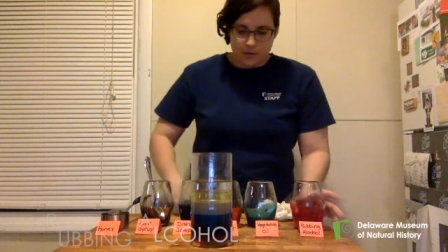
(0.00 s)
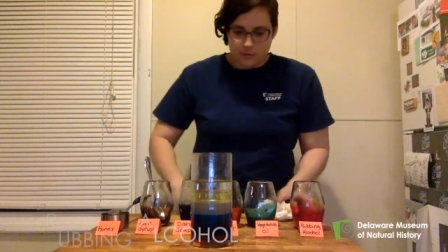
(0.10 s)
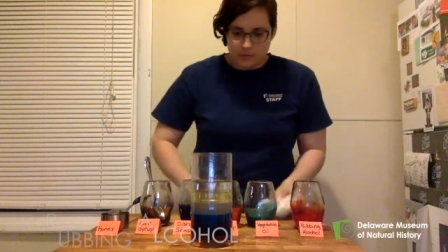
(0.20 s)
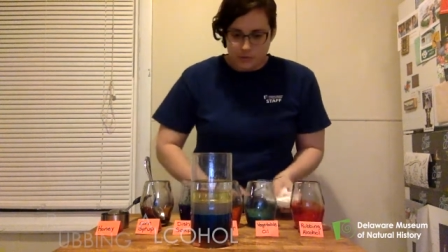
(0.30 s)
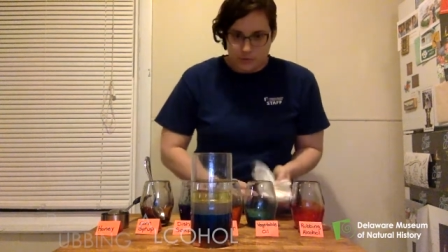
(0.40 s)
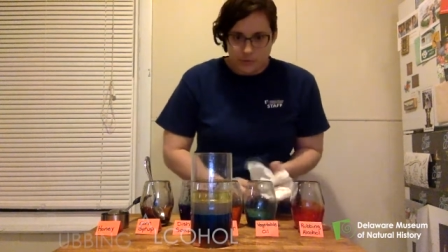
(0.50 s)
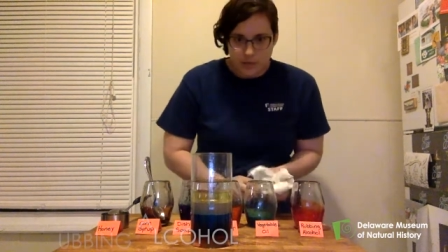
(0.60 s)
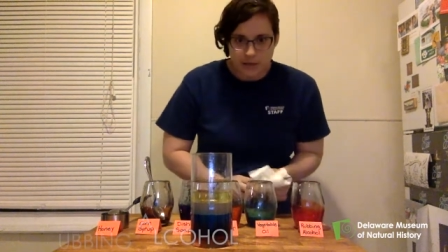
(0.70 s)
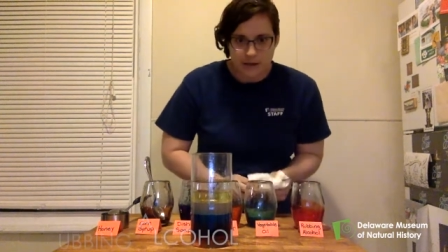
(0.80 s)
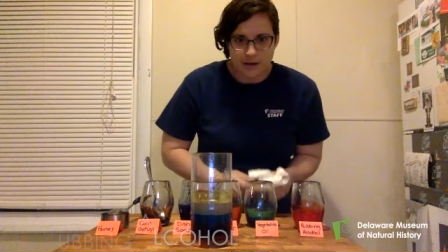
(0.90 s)
Woo!
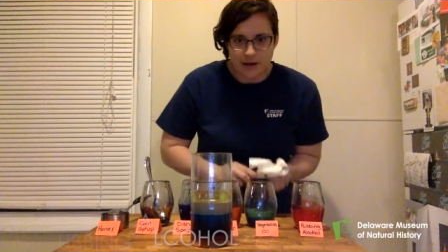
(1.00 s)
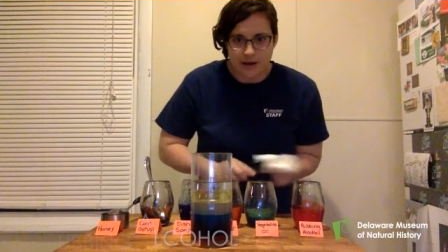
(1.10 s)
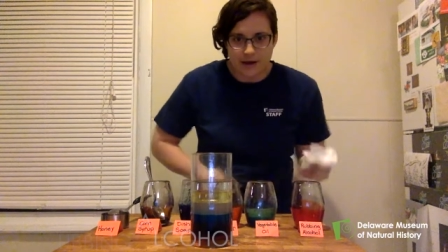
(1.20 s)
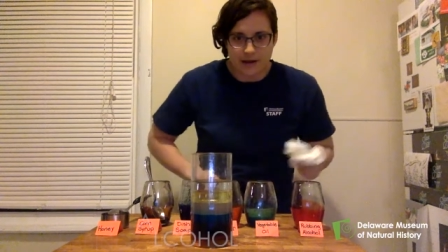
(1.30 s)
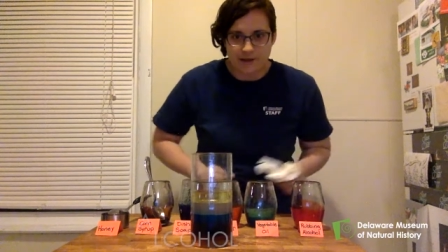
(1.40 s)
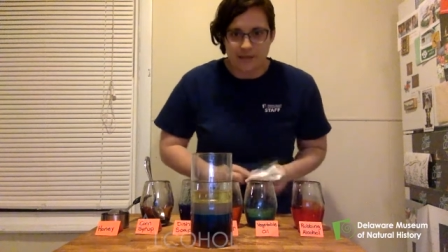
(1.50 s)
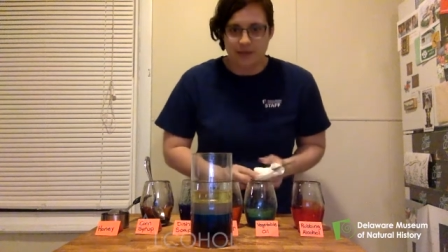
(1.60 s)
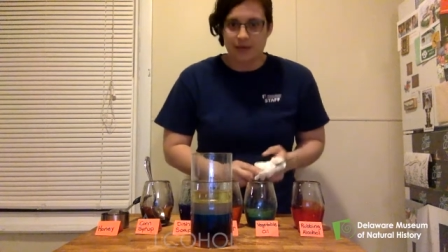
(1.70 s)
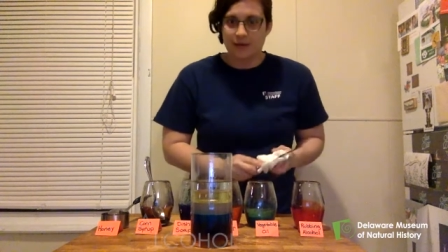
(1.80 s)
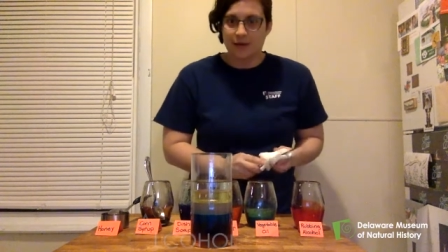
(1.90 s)
I
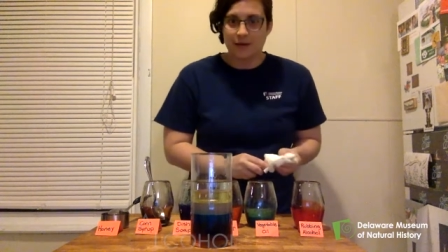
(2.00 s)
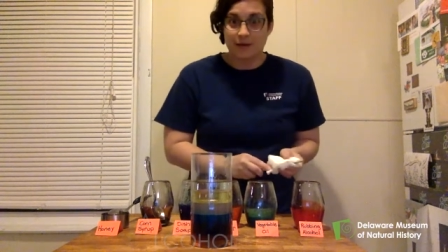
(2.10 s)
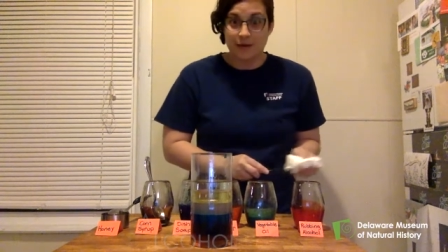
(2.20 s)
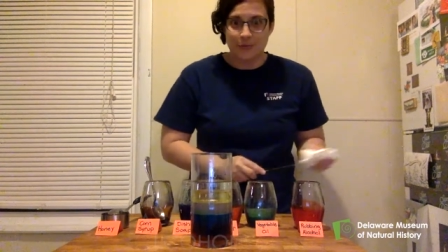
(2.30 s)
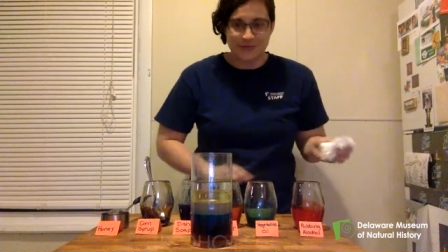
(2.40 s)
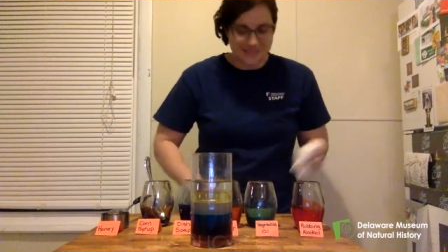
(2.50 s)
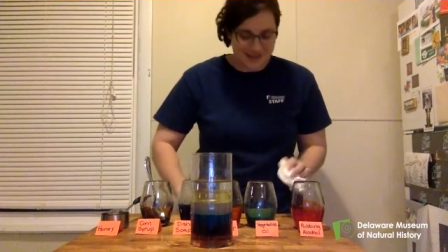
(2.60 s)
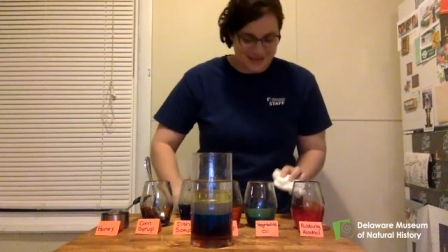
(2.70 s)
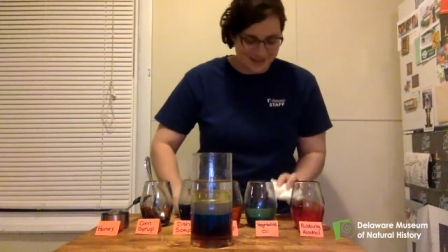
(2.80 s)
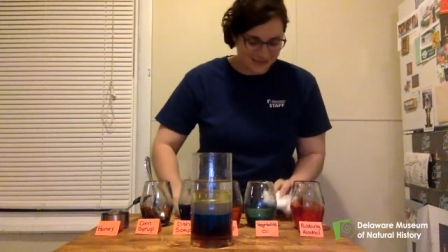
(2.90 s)
think we did
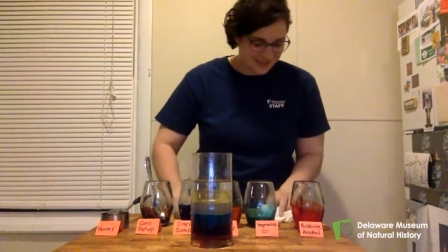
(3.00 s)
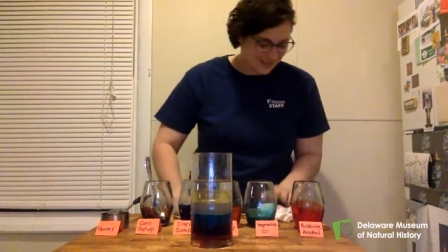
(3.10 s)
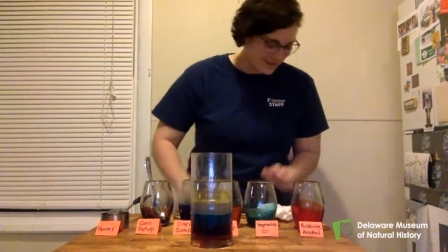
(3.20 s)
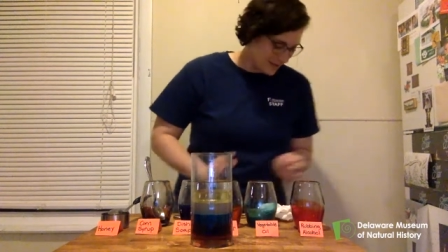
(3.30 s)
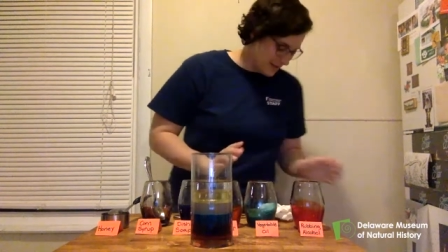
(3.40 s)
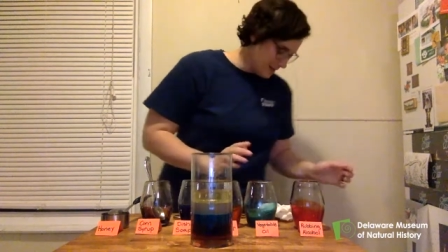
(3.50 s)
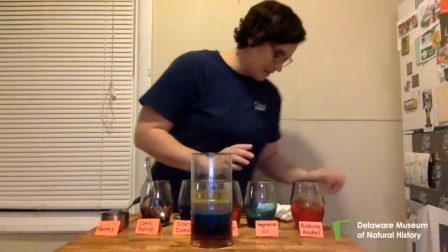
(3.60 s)
it. All